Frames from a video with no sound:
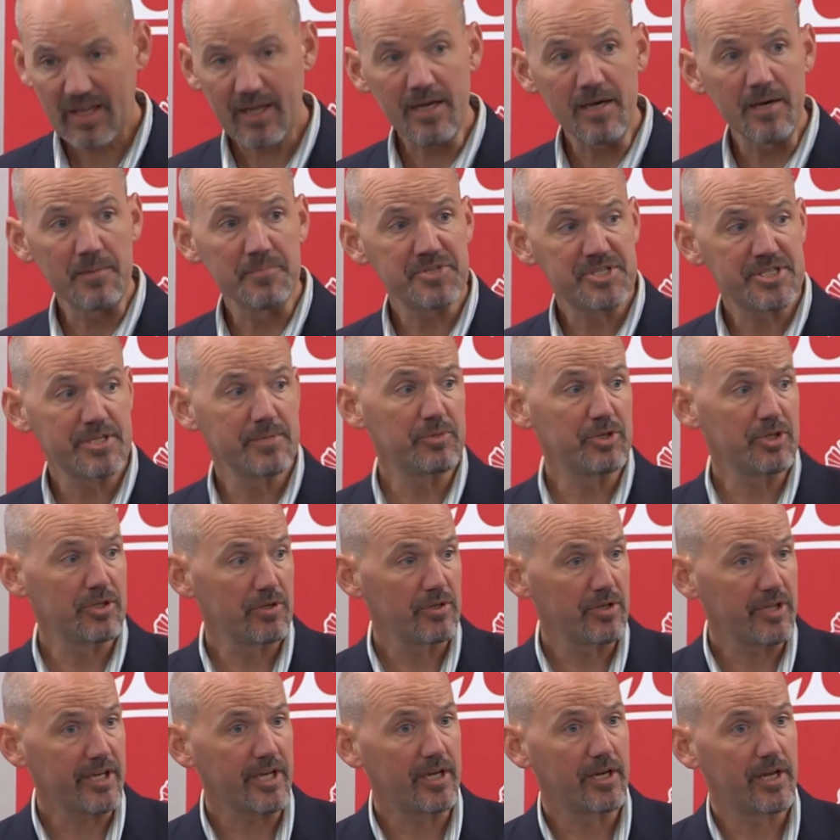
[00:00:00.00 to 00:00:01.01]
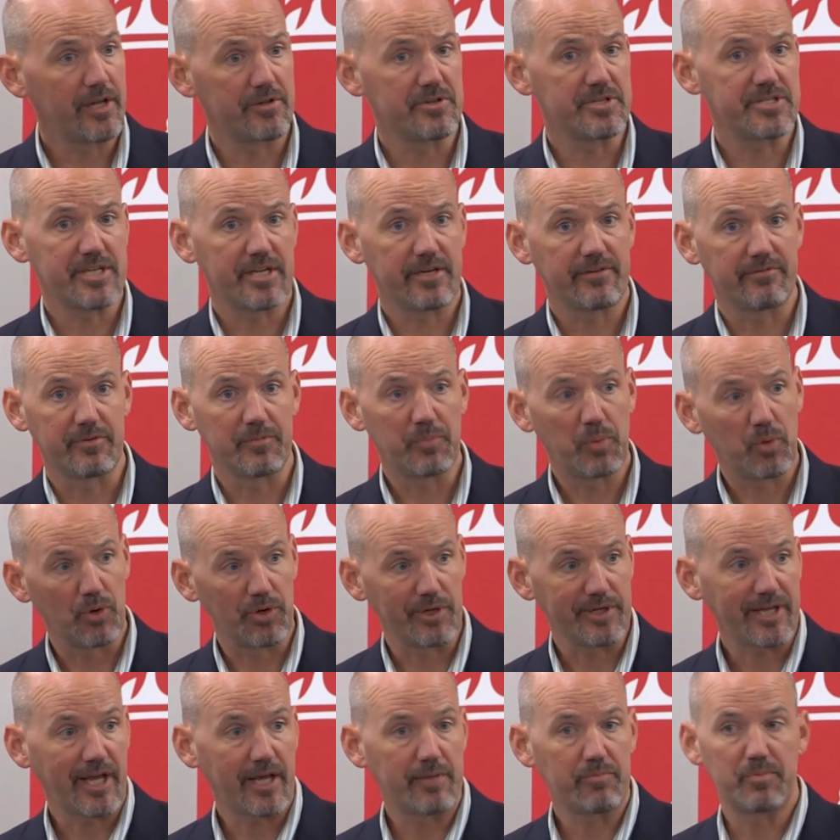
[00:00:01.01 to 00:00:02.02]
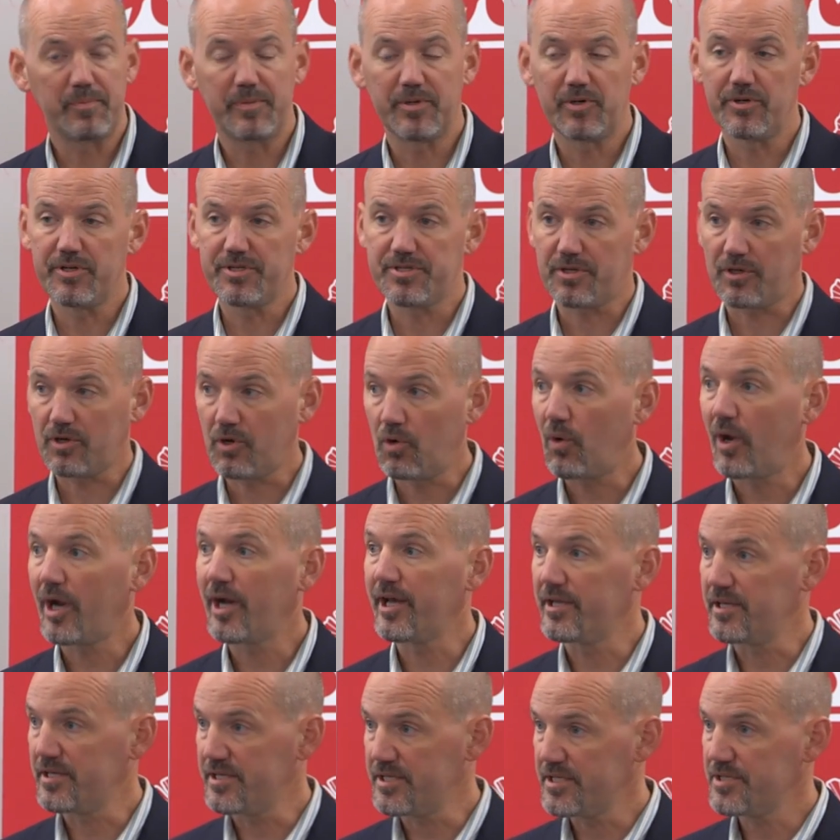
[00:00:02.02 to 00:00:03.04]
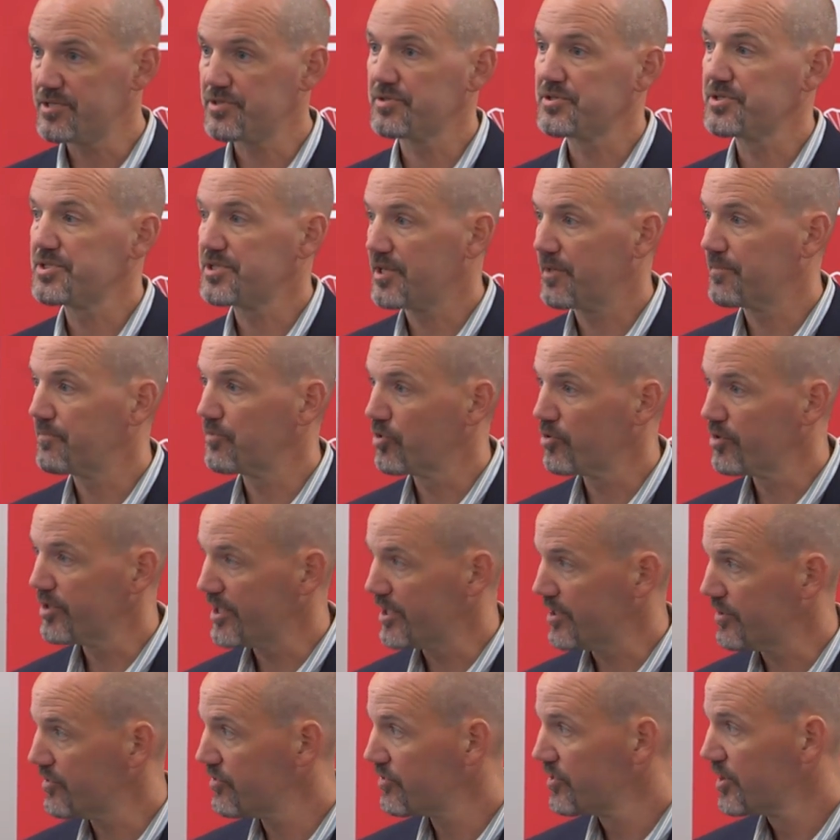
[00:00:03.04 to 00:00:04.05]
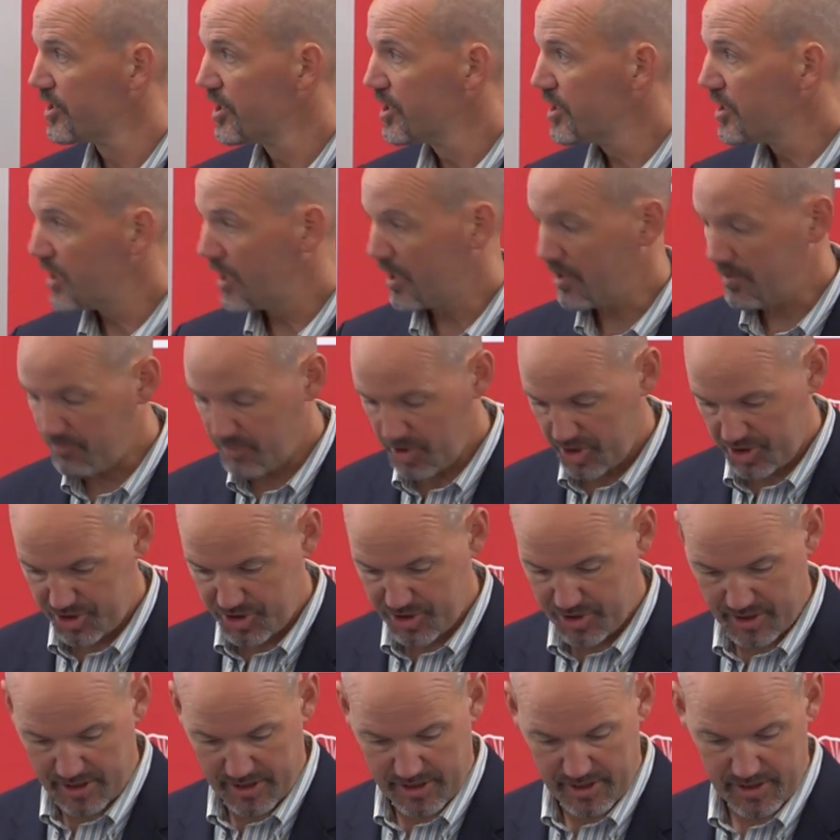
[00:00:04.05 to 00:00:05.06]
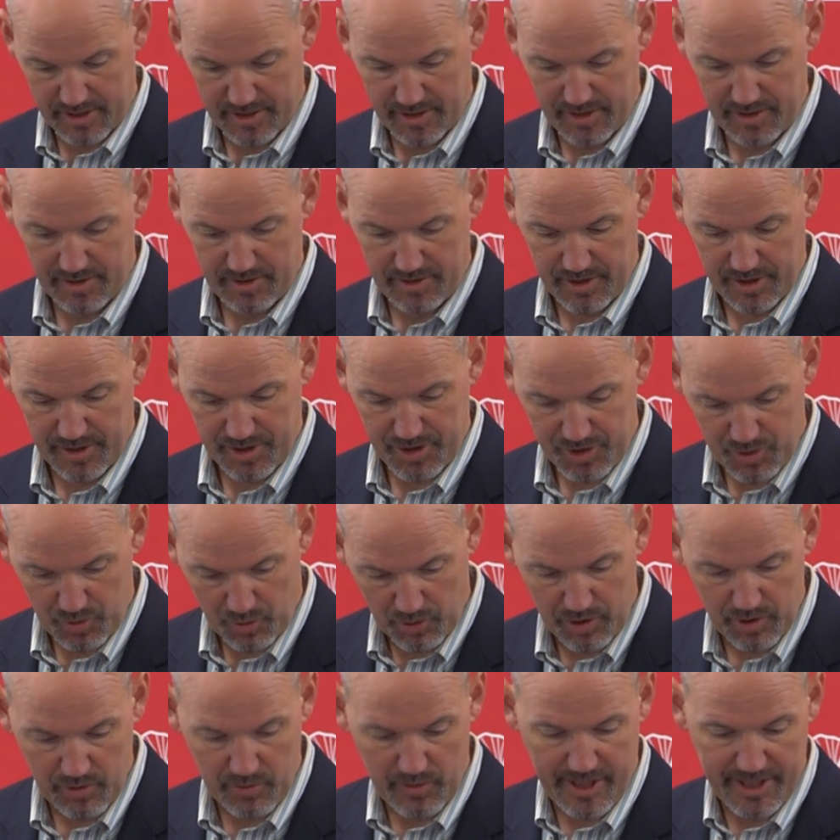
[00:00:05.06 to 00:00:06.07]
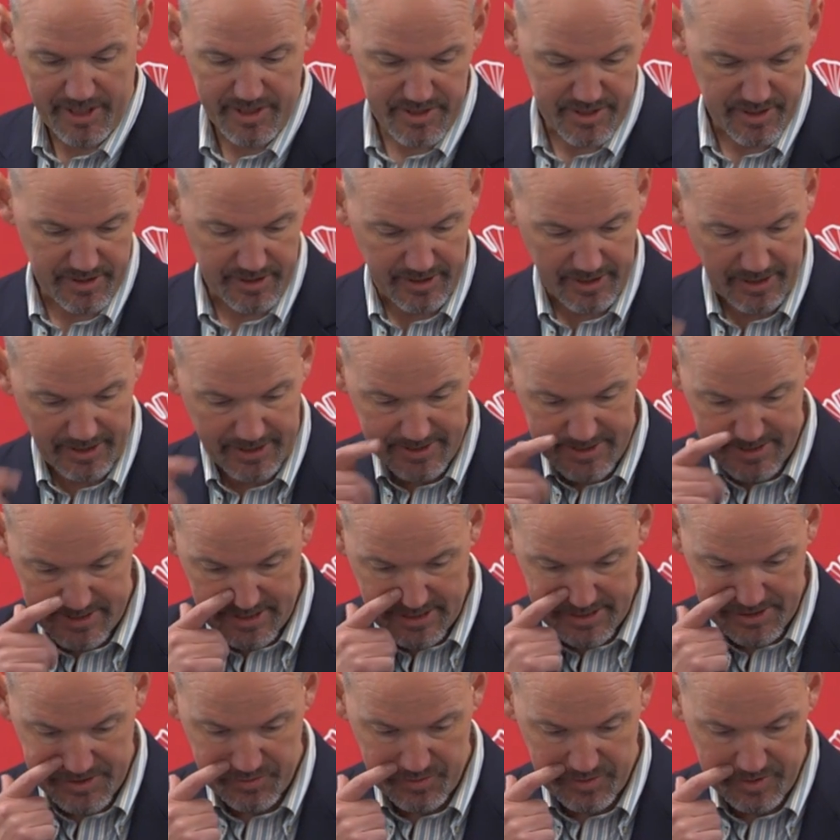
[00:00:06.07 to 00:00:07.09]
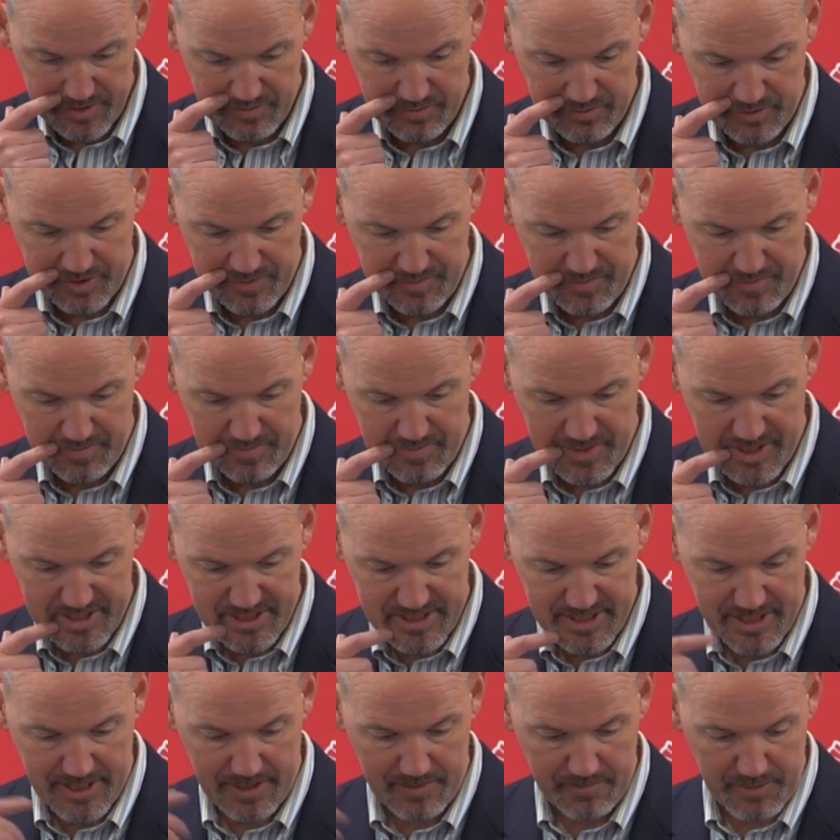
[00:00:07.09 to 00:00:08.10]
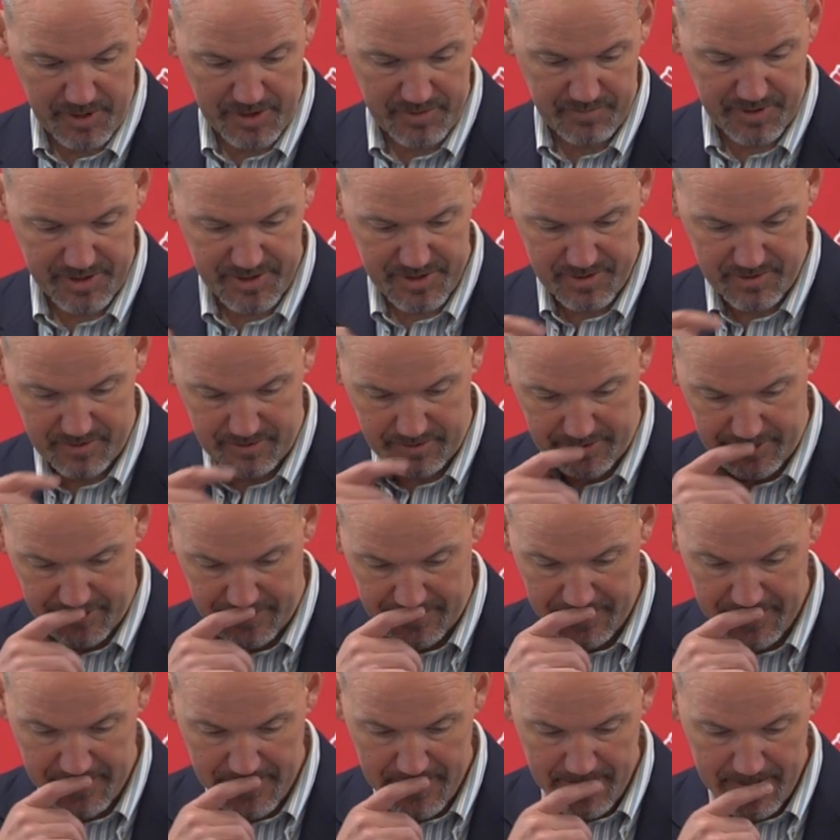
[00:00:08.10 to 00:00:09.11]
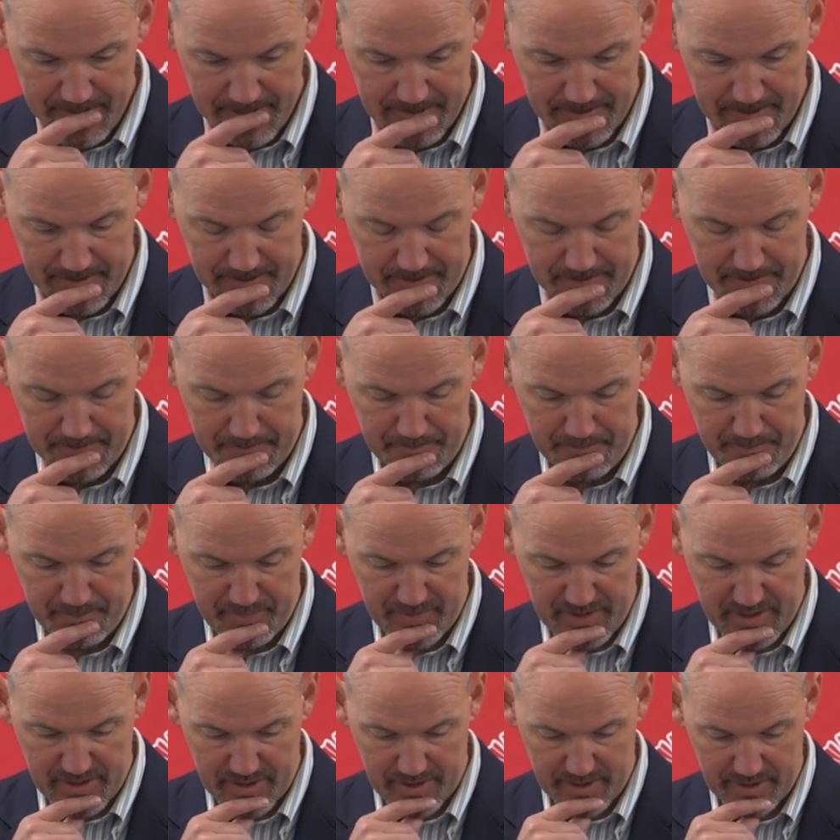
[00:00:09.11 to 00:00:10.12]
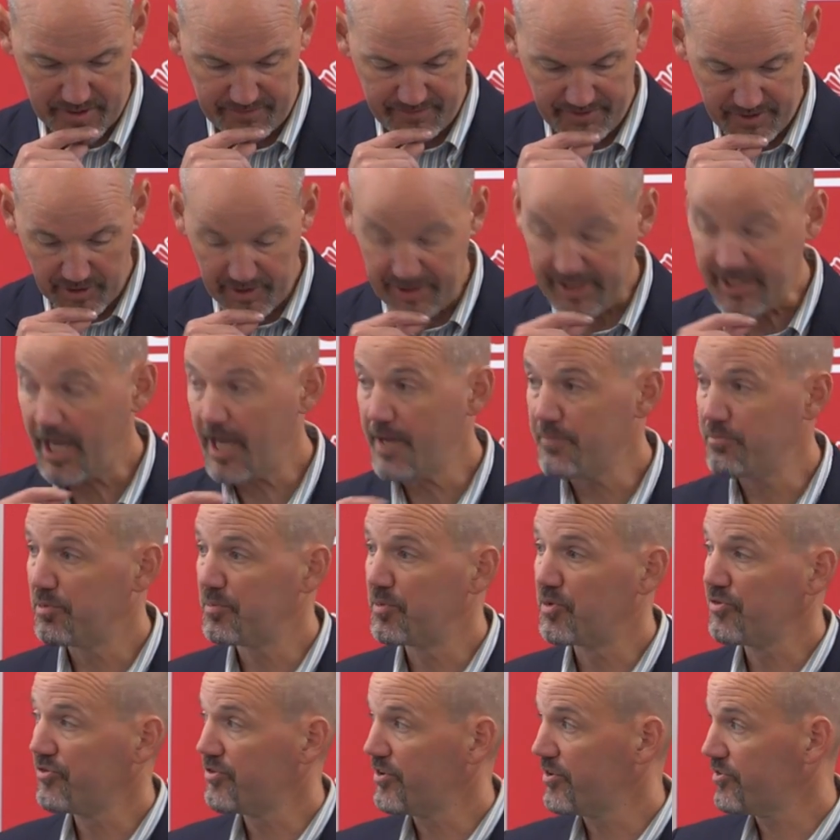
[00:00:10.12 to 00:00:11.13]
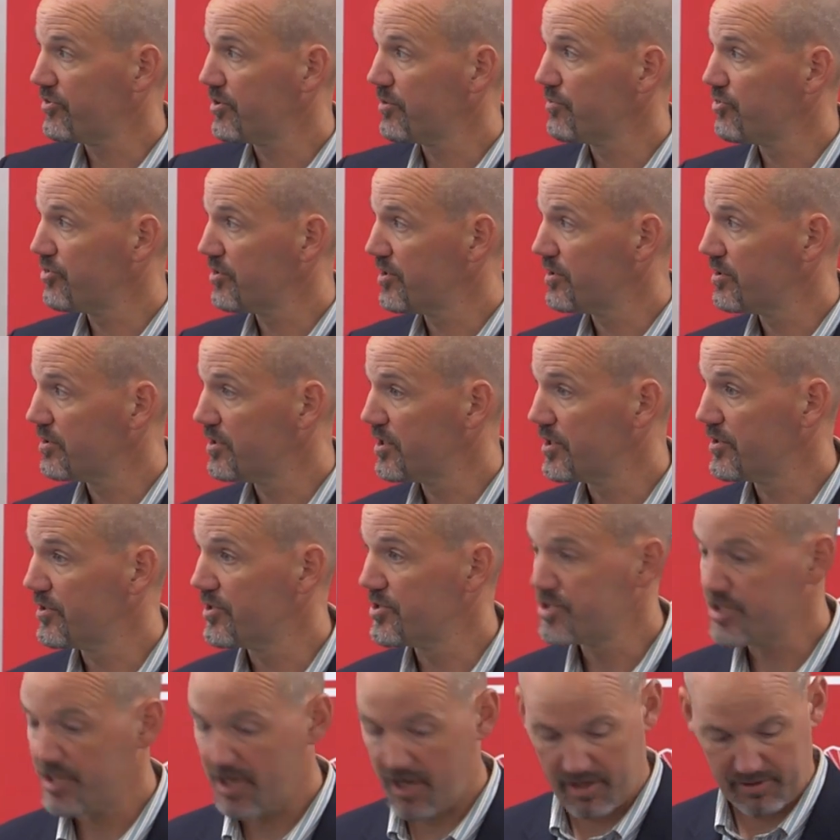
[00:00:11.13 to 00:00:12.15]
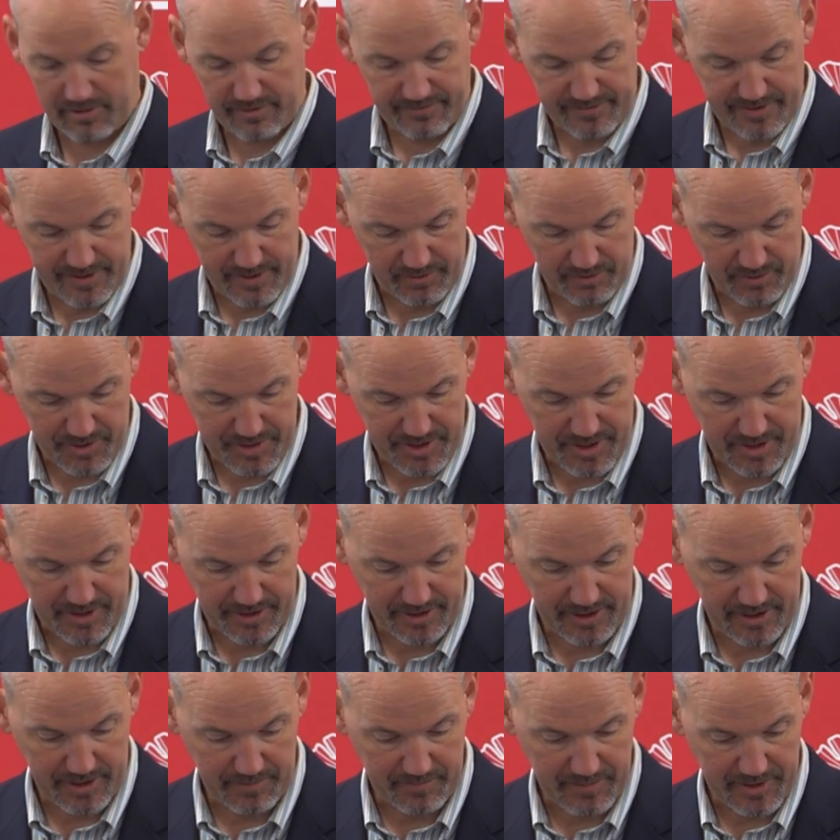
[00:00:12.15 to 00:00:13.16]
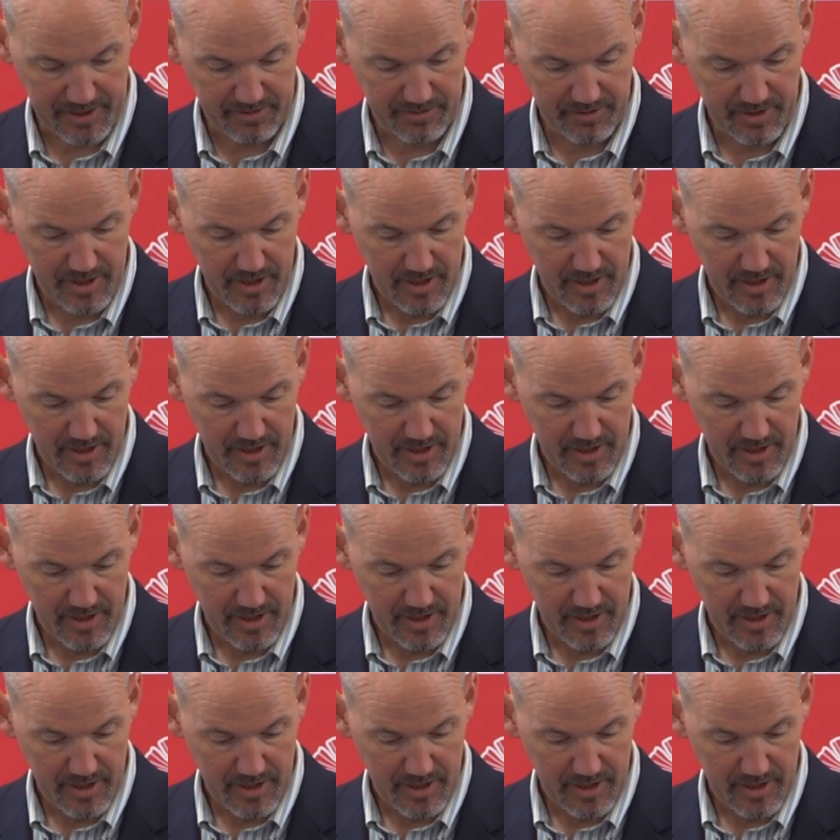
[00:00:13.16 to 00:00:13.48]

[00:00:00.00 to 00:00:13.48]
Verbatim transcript: Um, similarly, another set of important capabilities are quiet diesel submarines, uh, much uh, uh shorter range than the United States would, would maintain, but, but certainly um, uh, very capable systems in, in the geography that we're talking about.